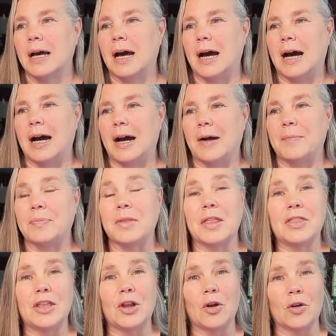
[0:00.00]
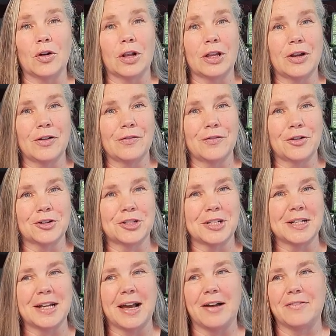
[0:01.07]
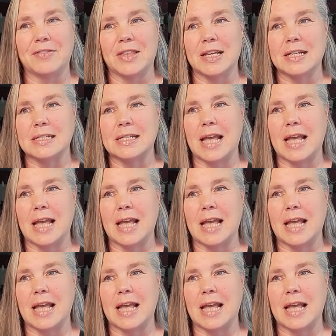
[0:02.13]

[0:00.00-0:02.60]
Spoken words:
the earlier version of this,